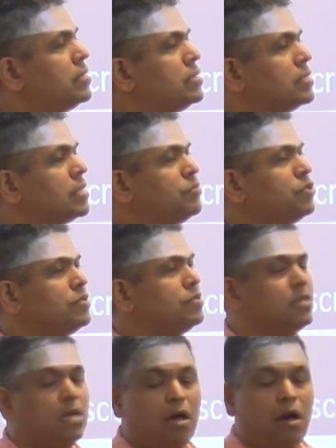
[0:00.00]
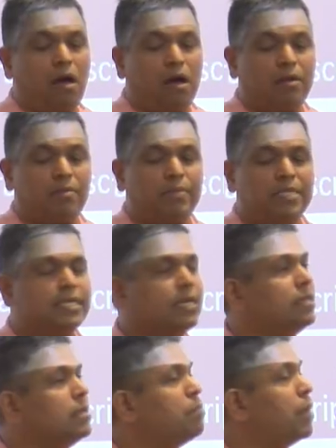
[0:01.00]
descriptions are
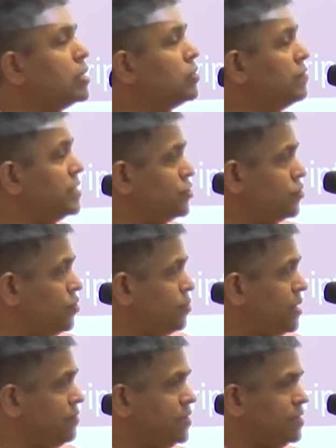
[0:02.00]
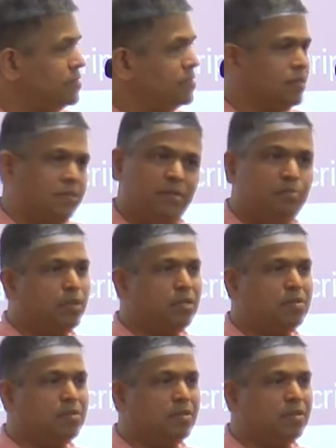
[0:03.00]
basically part of astronomy evidence. Simple?
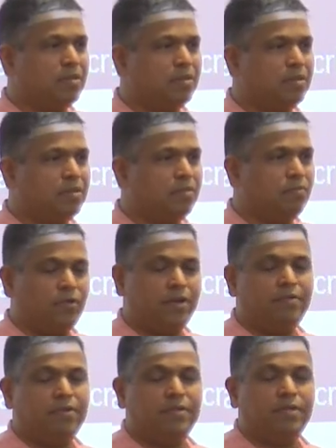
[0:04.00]
For everyone?